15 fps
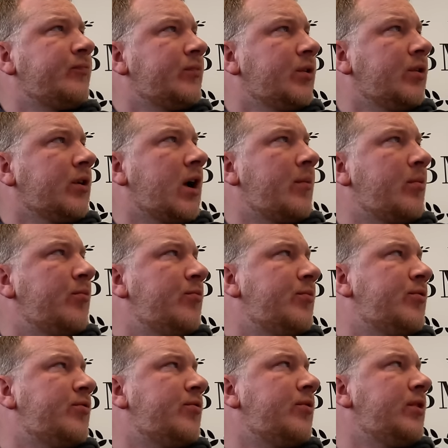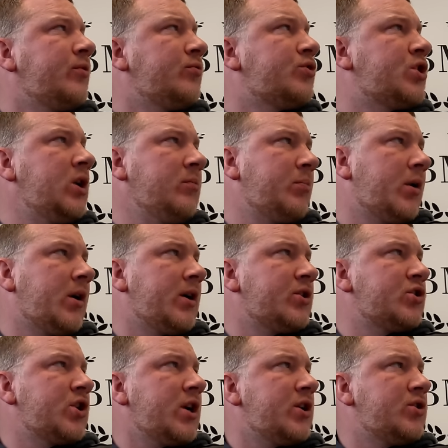We've got a couple more little cheap part
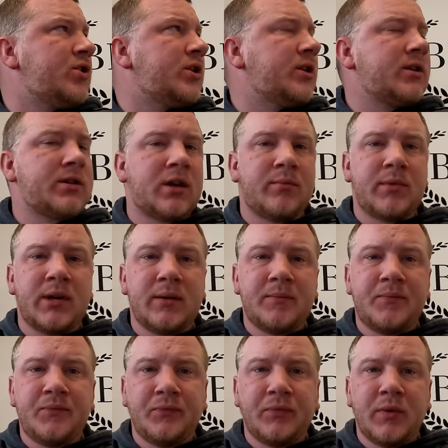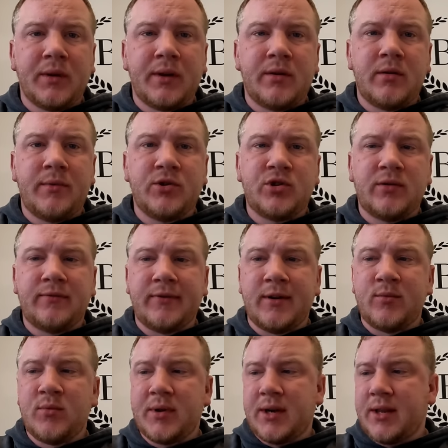exchanges come in. I might try and
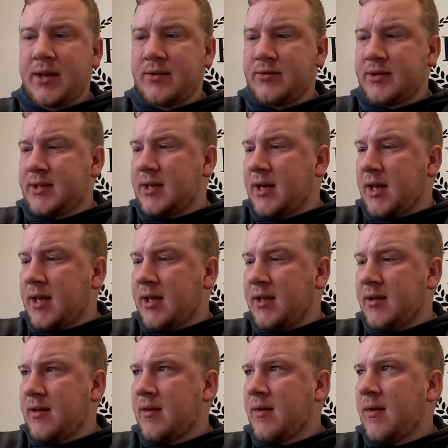film one of those today.